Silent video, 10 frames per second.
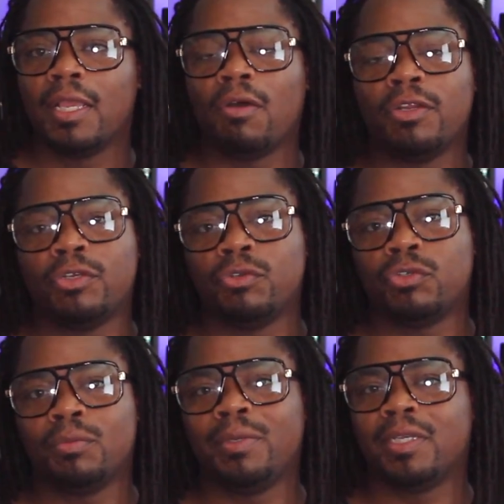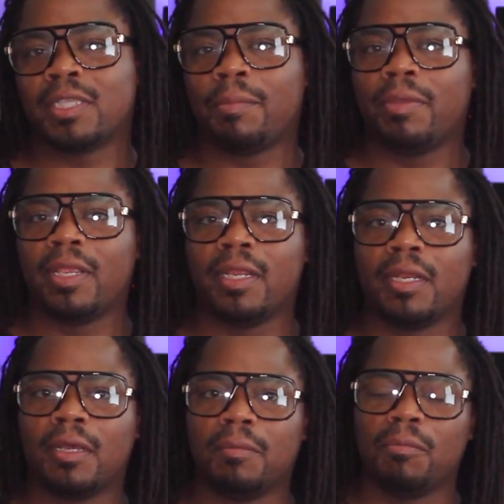I only do two because I've
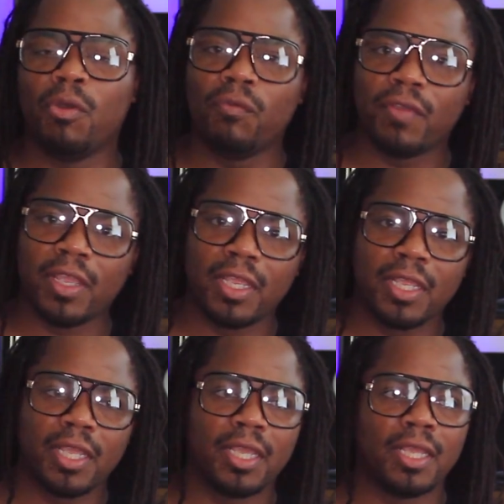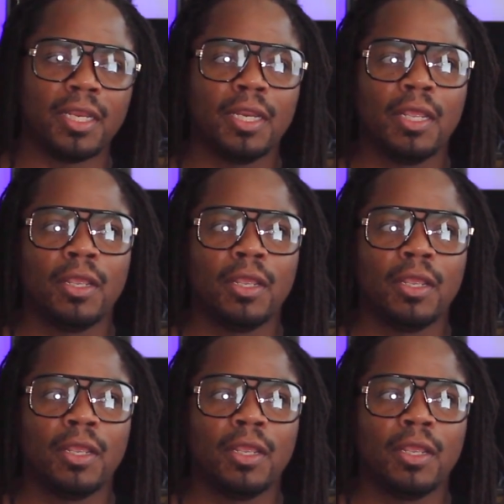been um, moving and